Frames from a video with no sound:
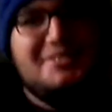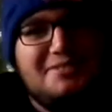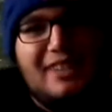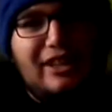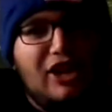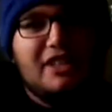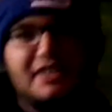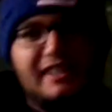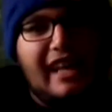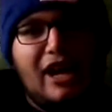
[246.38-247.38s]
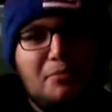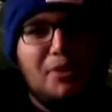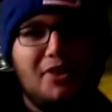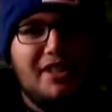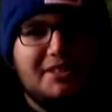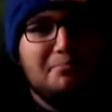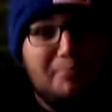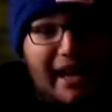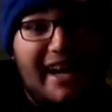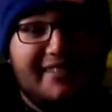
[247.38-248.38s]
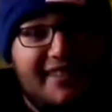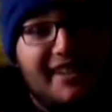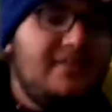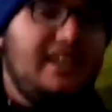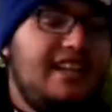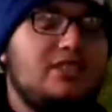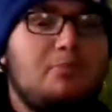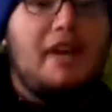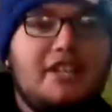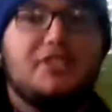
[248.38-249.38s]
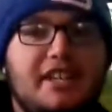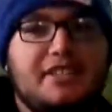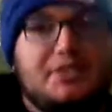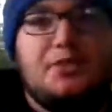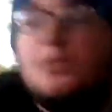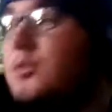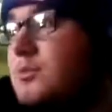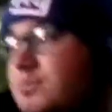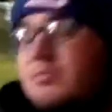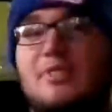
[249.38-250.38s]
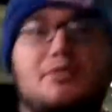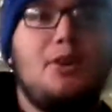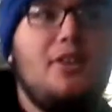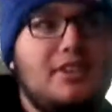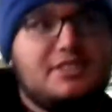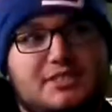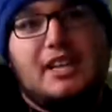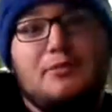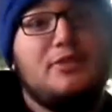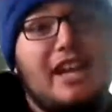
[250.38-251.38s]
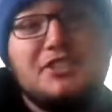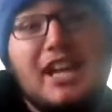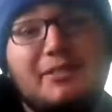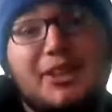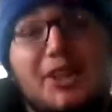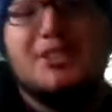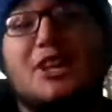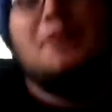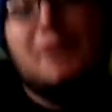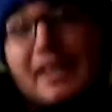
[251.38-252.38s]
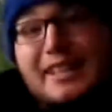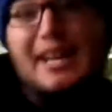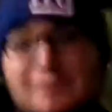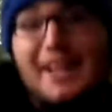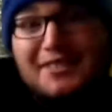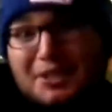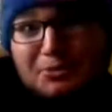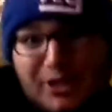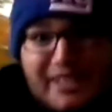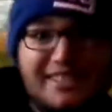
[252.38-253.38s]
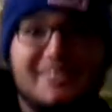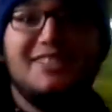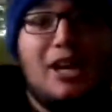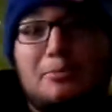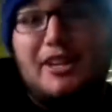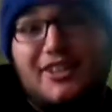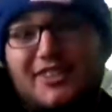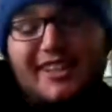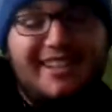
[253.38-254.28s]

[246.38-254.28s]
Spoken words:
They lost to the Cowboys badly. I guess the Patriots, who, of course, in case you haven't heard, Tom Brady came back this week, apparently.